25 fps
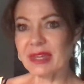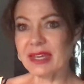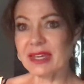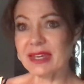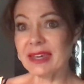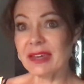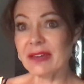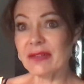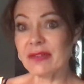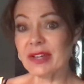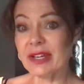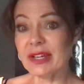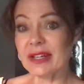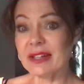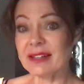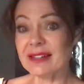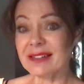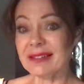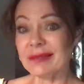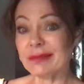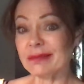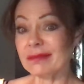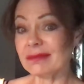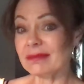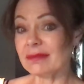
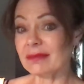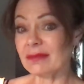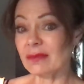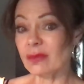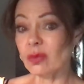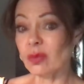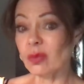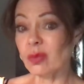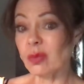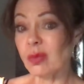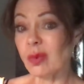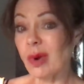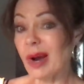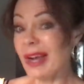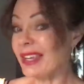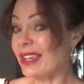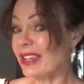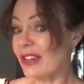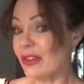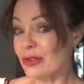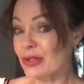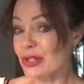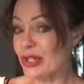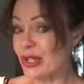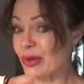even what
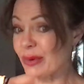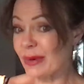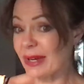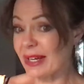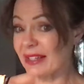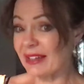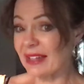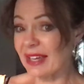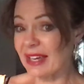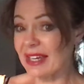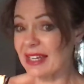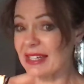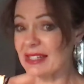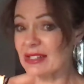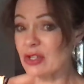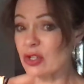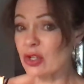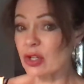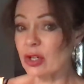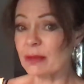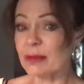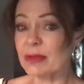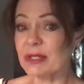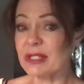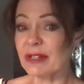you're doing, like in
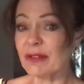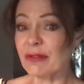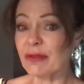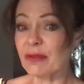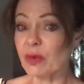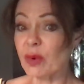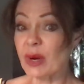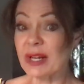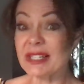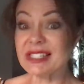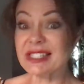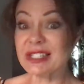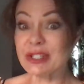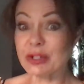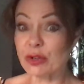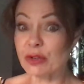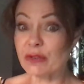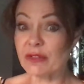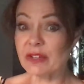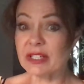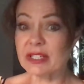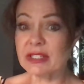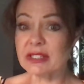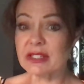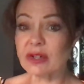terms of what
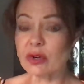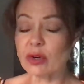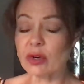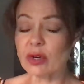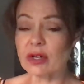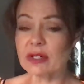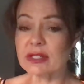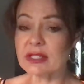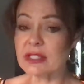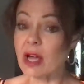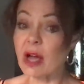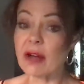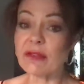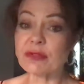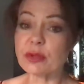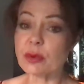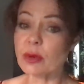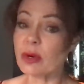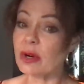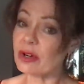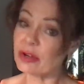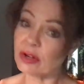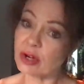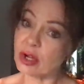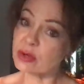service or
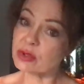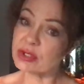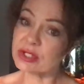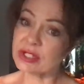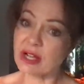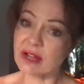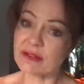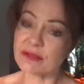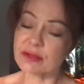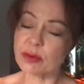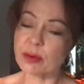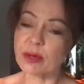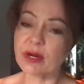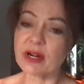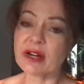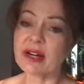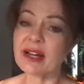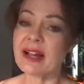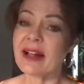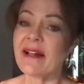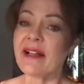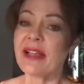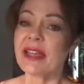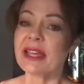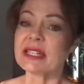software or no software.
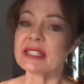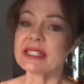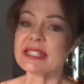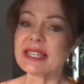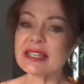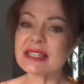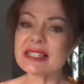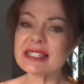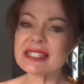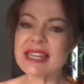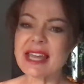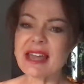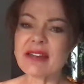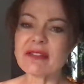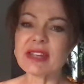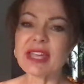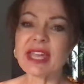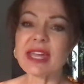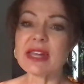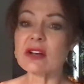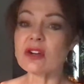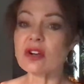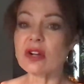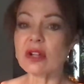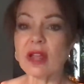Sales
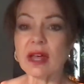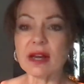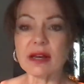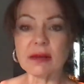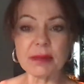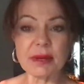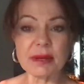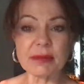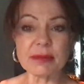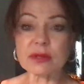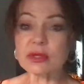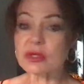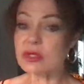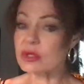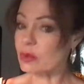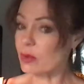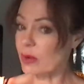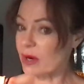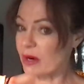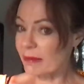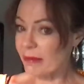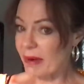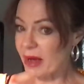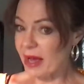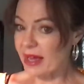Navigator, a lot of people
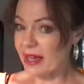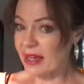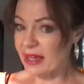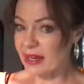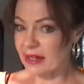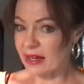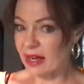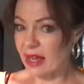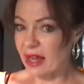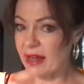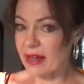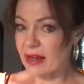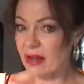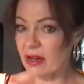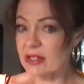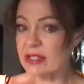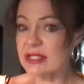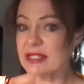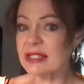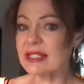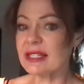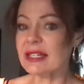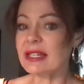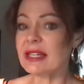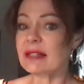swear by it, and I
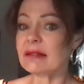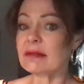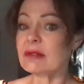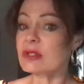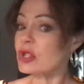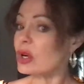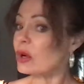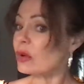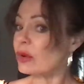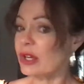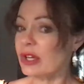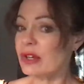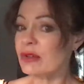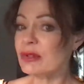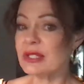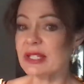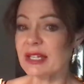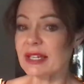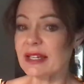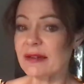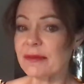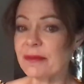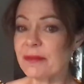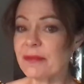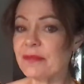honestly don't use
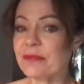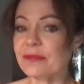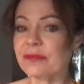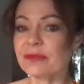it.